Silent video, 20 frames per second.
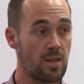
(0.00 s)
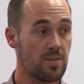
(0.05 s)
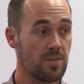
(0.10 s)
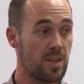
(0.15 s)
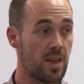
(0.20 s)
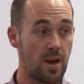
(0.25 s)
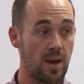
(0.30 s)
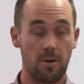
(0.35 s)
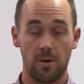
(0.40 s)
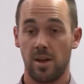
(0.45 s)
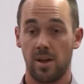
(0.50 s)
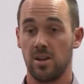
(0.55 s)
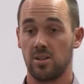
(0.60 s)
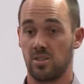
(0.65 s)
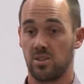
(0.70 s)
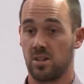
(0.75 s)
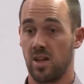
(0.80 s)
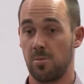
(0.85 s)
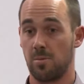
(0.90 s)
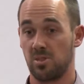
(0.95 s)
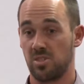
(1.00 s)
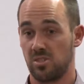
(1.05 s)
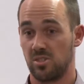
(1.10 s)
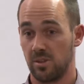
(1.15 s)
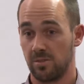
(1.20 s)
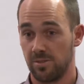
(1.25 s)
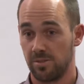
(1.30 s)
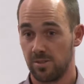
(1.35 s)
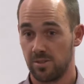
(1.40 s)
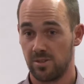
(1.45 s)
Now, each claim is
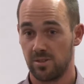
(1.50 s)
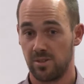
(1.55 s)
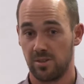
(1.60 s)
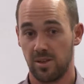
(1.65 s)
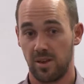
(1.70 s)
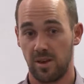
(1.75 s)
different.